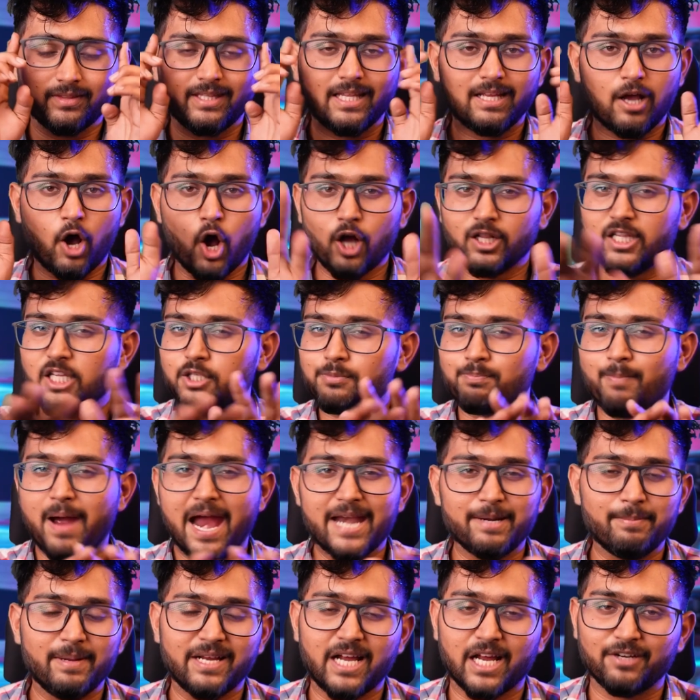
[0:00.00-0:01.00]
all this
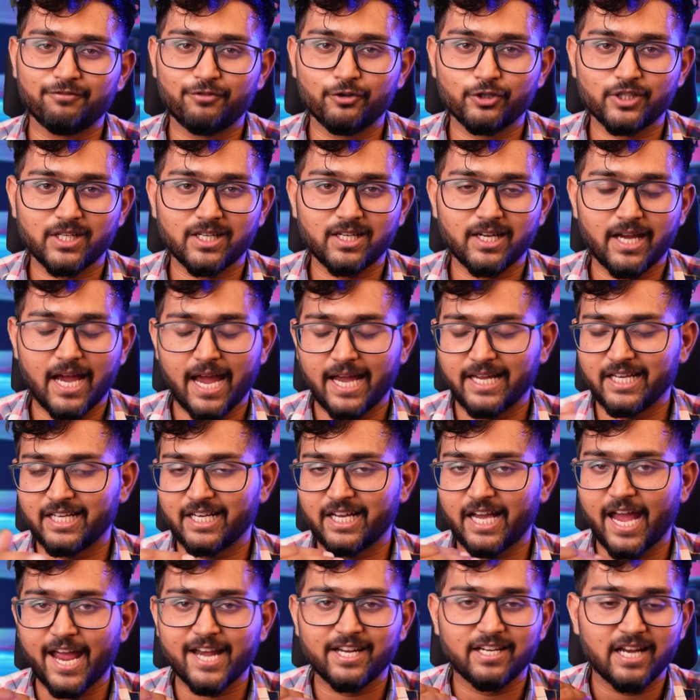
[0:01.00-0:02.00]
might be confusing. I
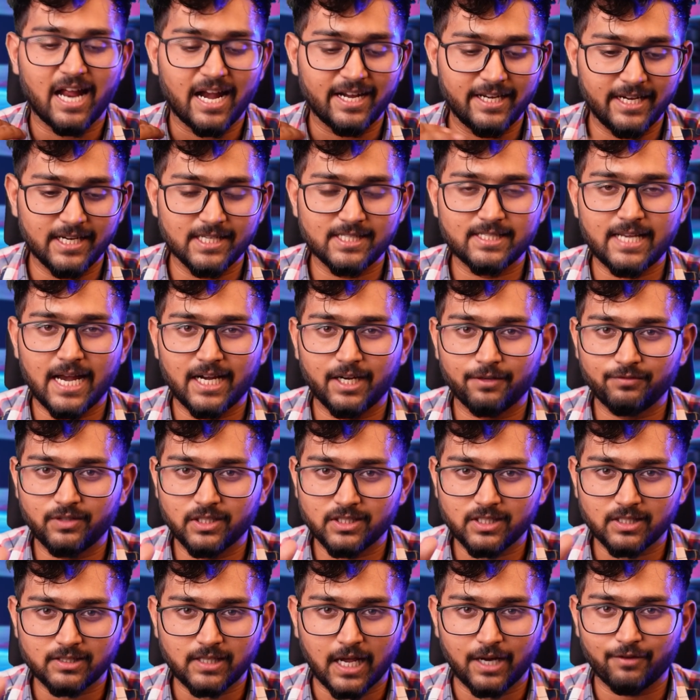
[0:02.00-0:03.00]
can understand if
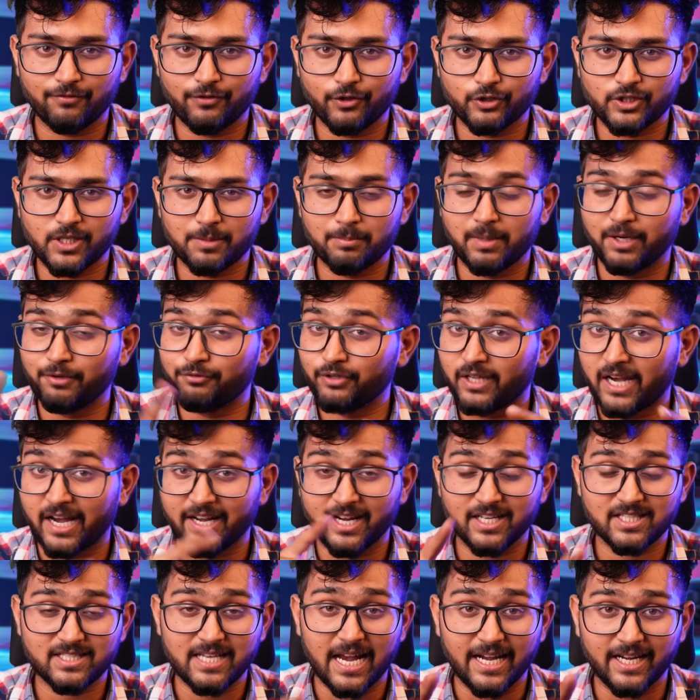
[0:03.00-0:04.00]
this is confusing, but if you're
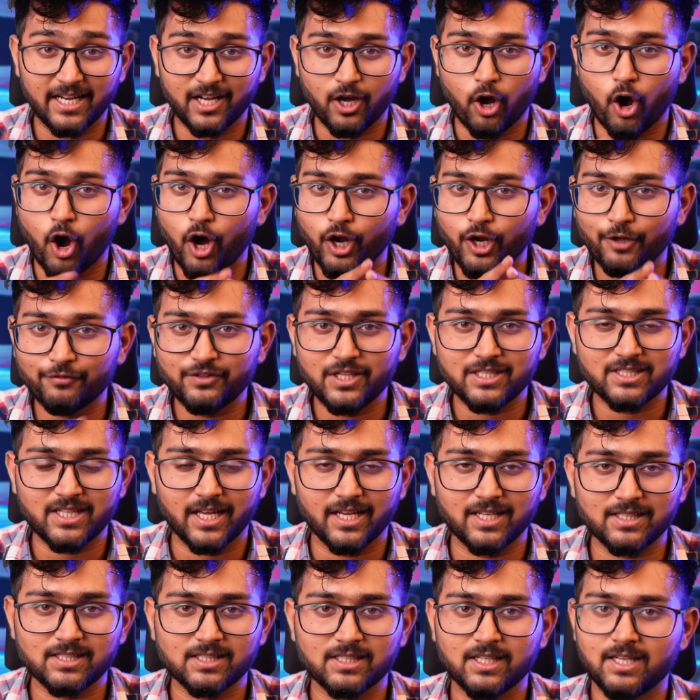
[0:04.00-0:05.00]
understanding all of these
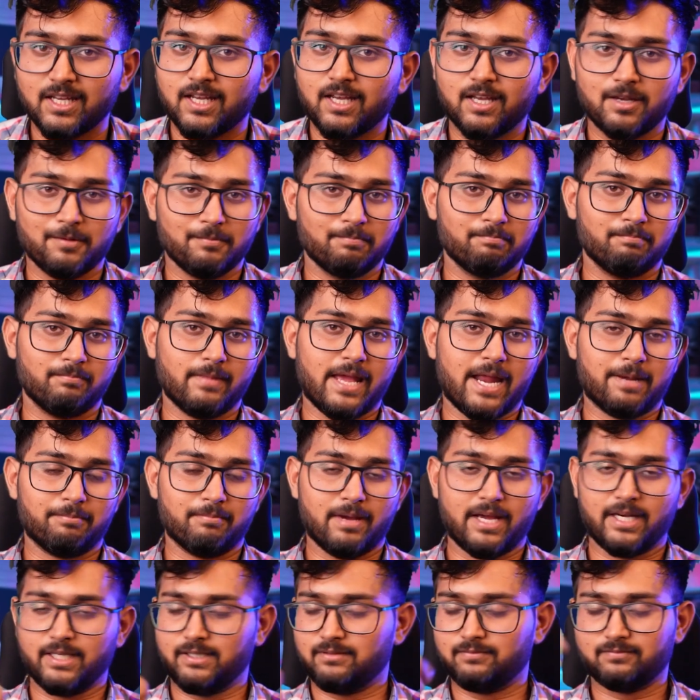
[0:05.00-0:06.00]
things, then
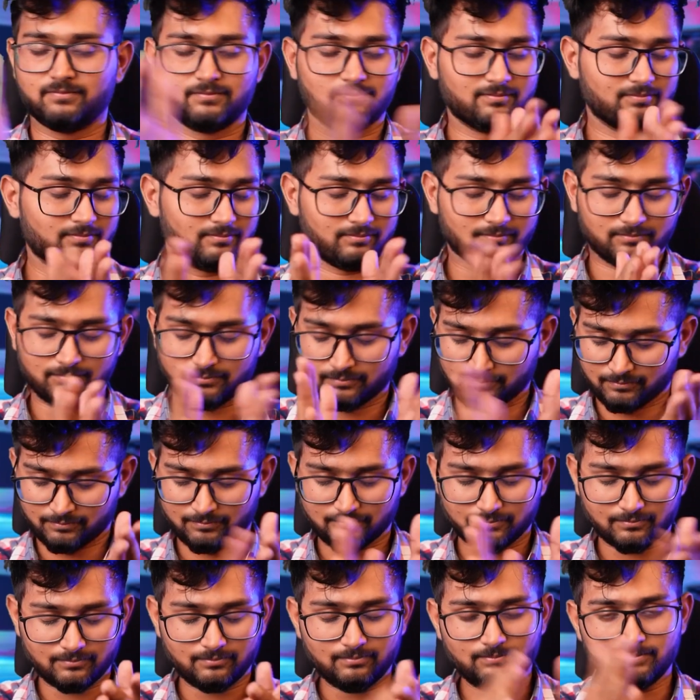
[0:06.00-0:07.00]
man,
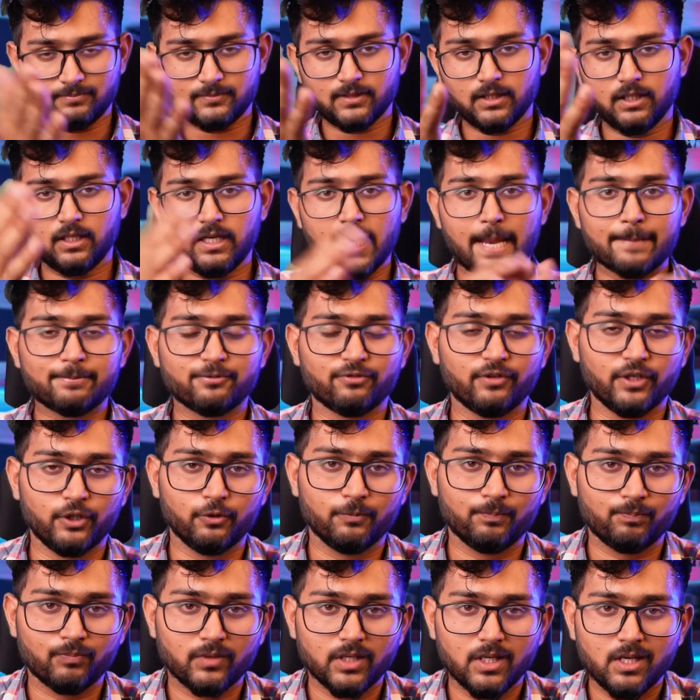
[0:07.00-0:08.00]
claps for
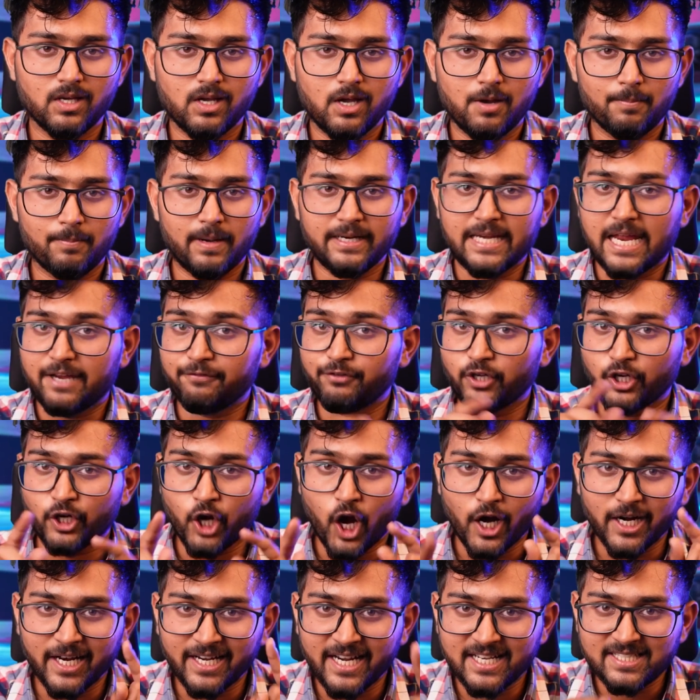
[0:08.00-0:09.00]
you. But yeah, if you're
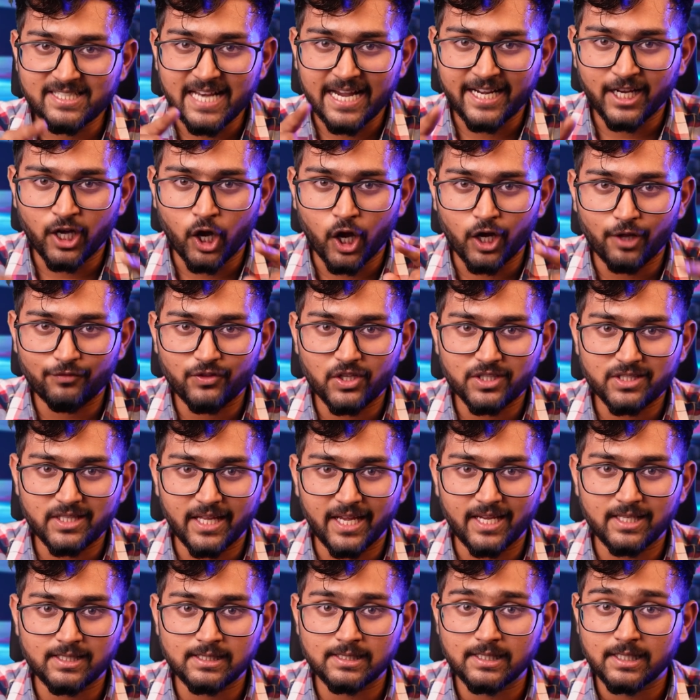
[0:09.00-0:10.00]
not understanding all of these
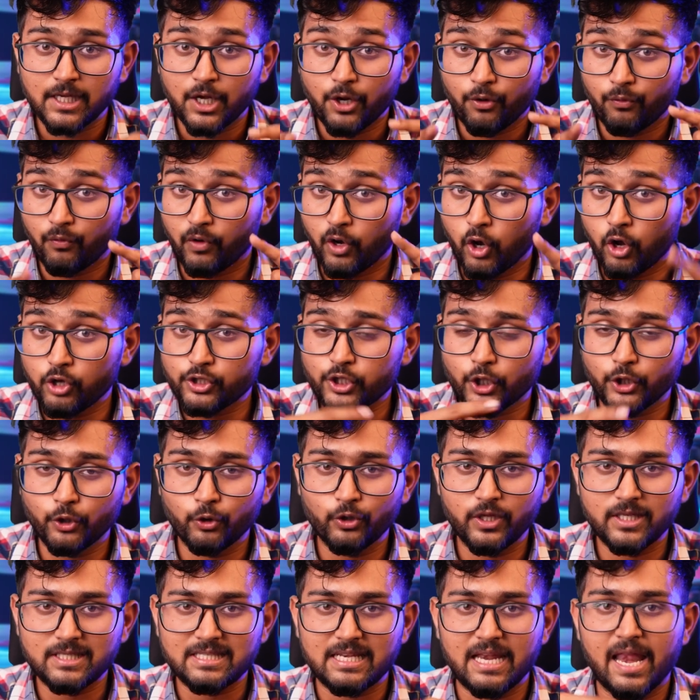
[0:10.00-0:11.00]
things, we'll also do
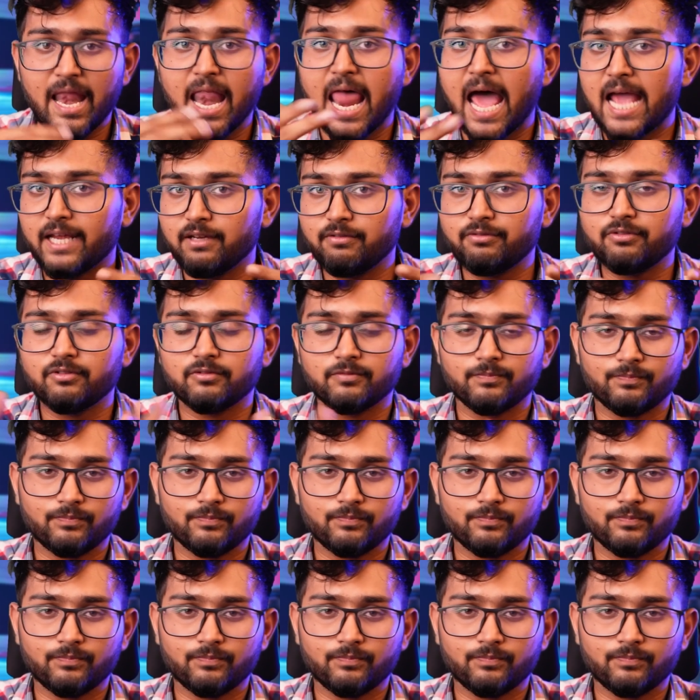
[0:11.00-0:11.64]
this live,